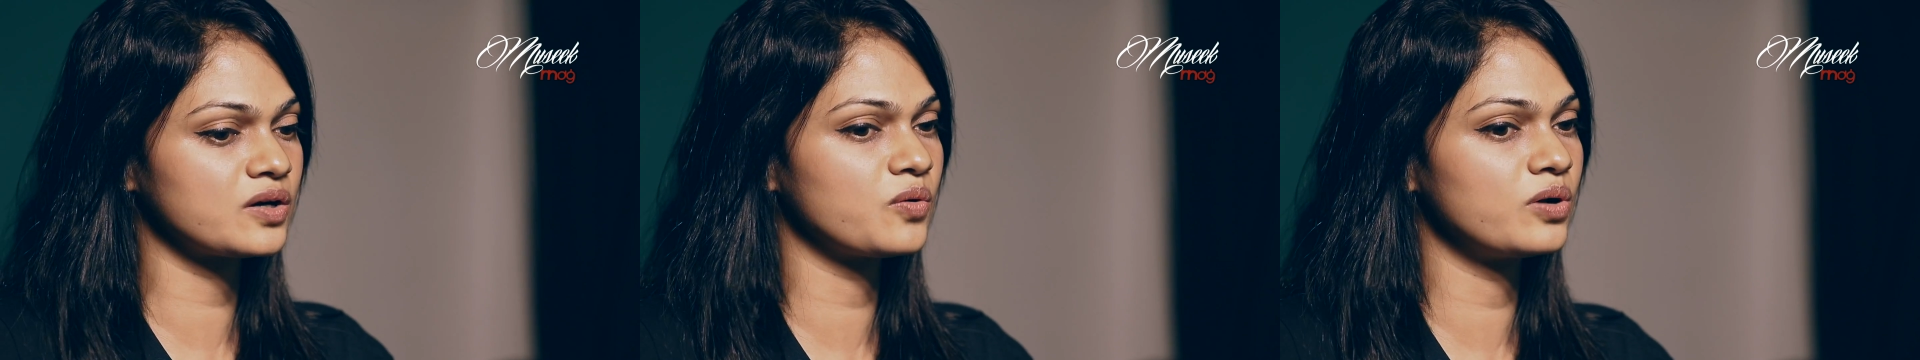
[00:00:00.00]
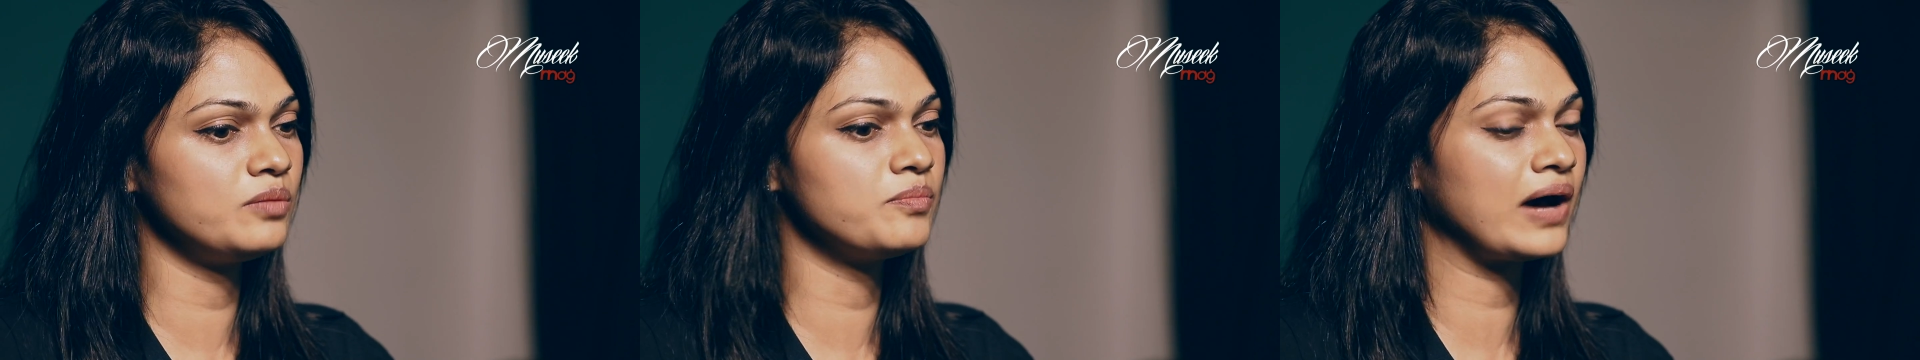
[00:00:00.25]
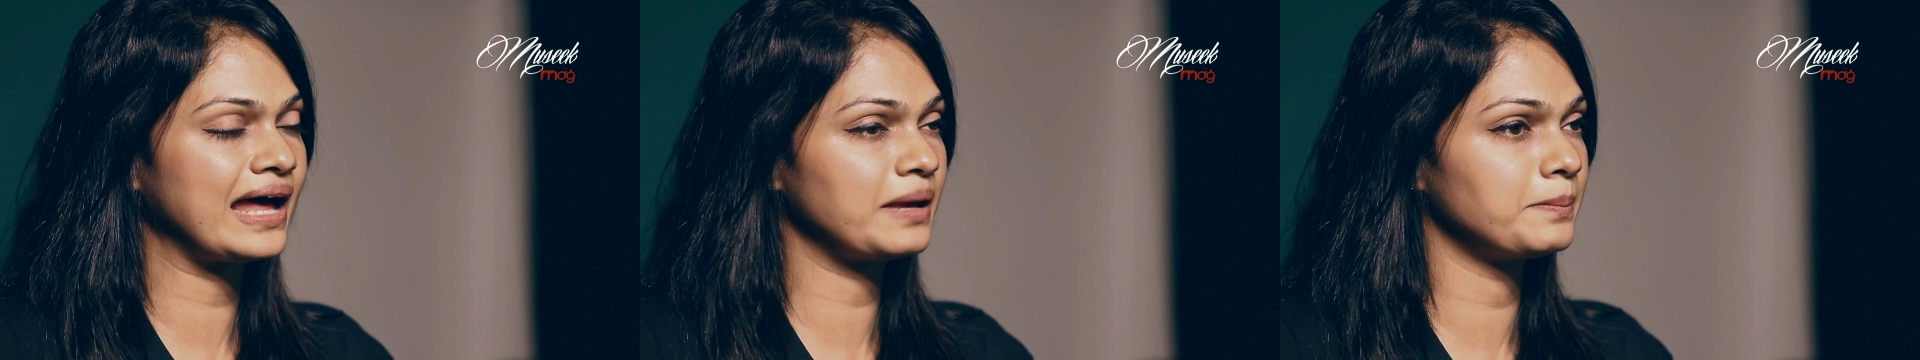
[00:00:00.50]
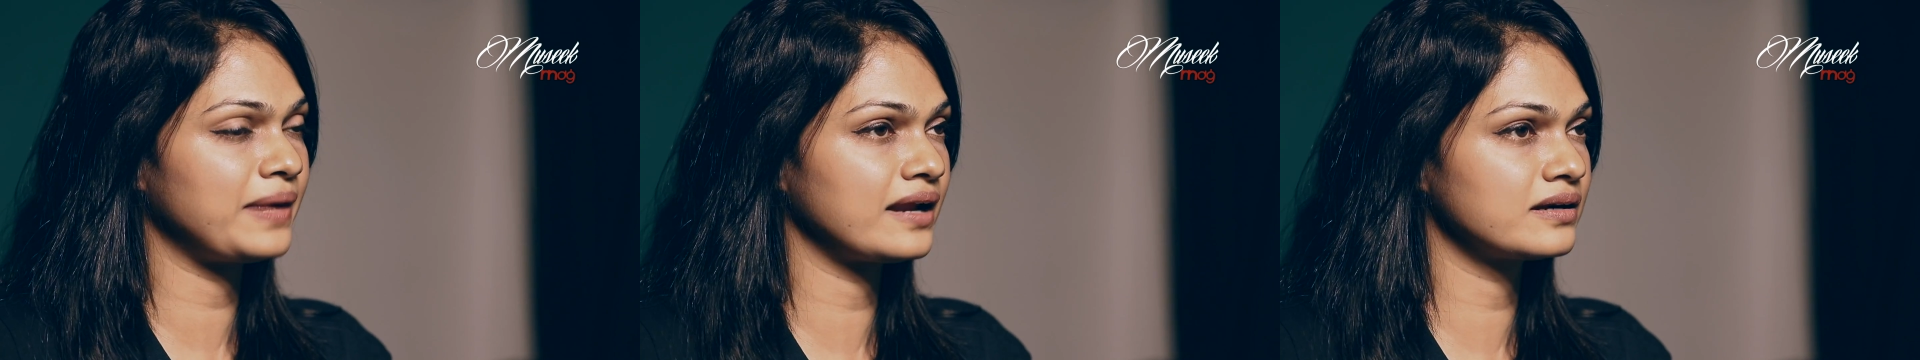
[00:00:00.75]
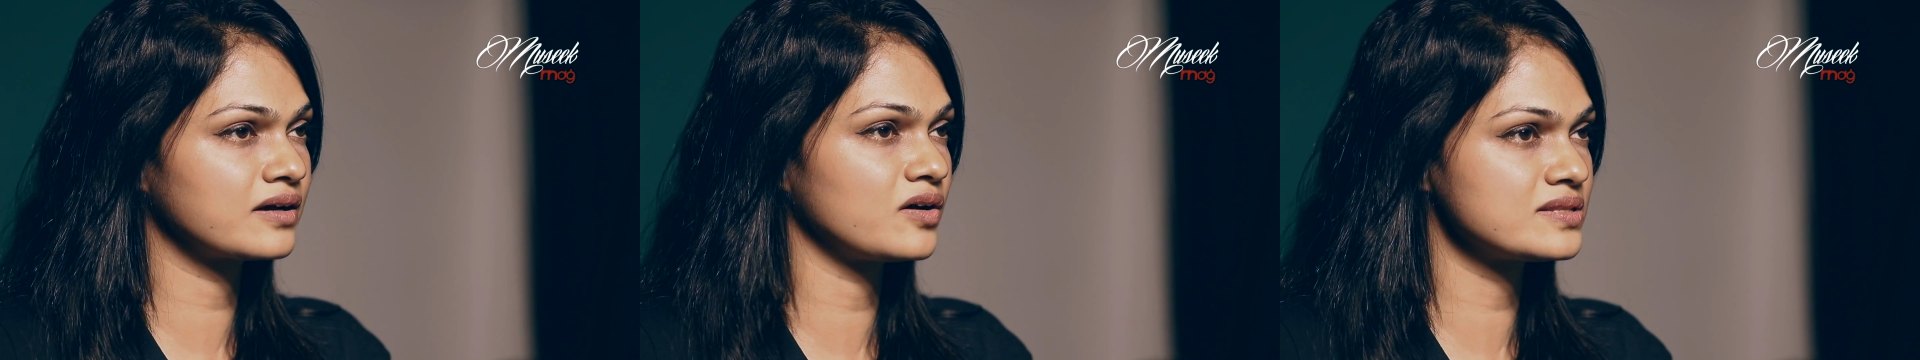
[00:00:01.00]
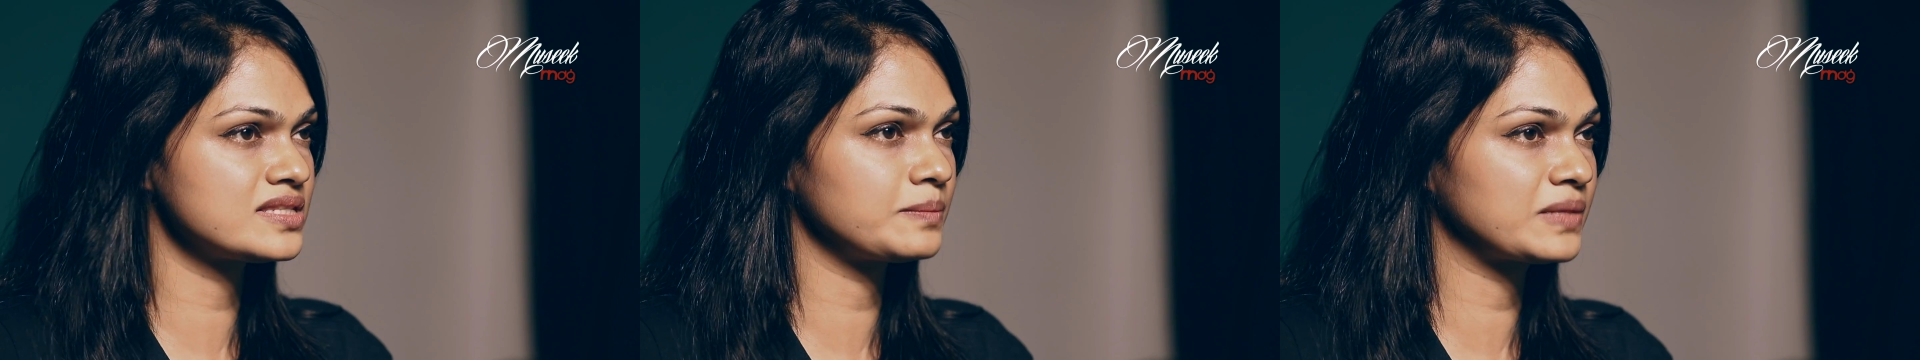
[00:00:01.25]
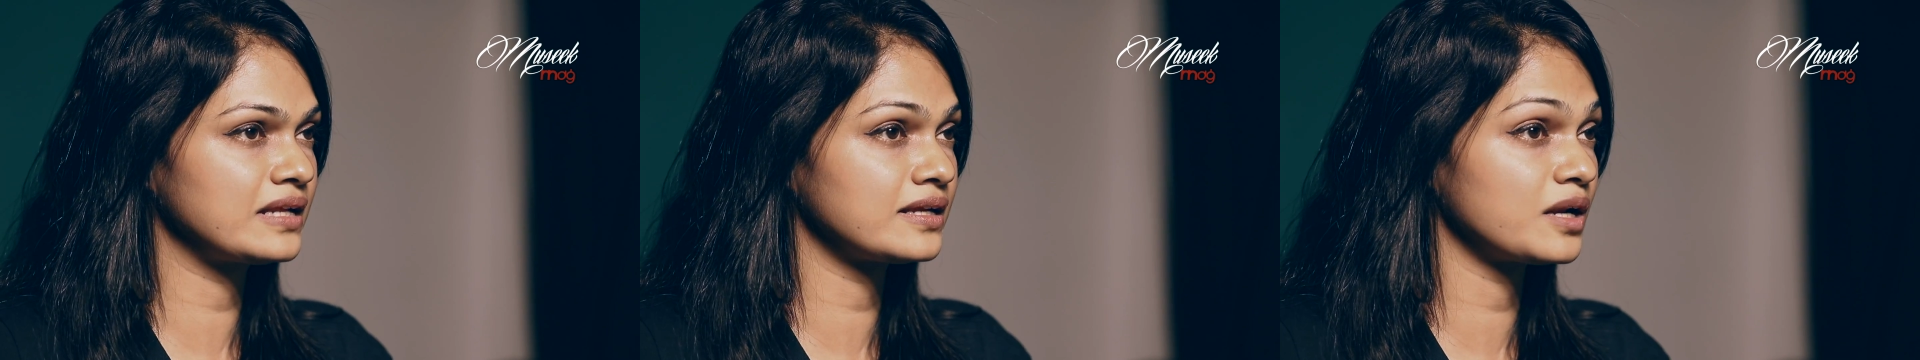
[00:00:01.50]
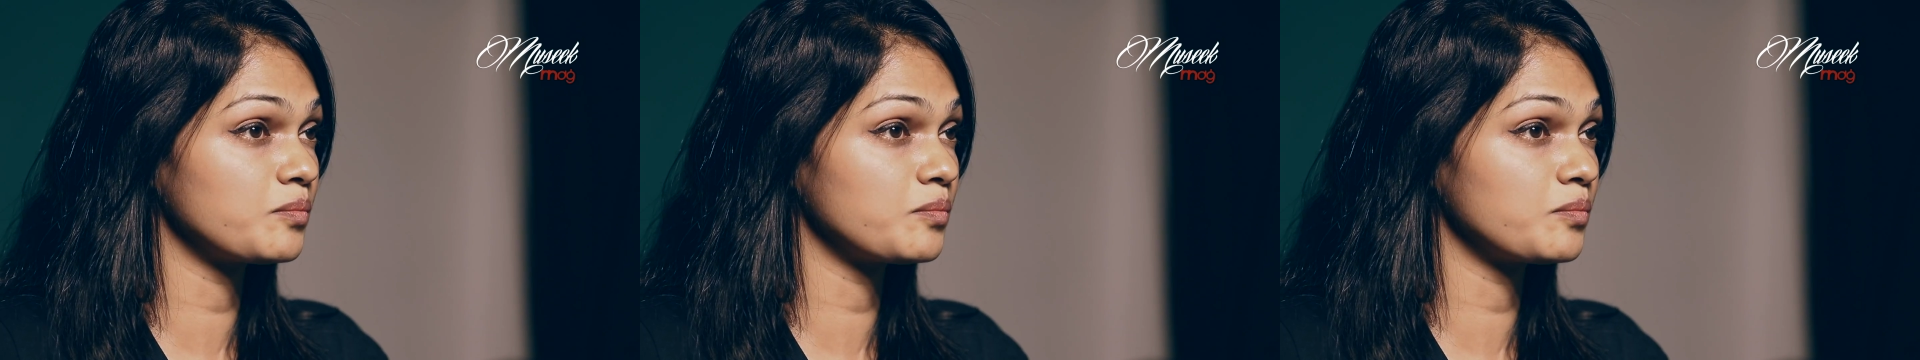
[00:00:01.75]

the whole band concept a little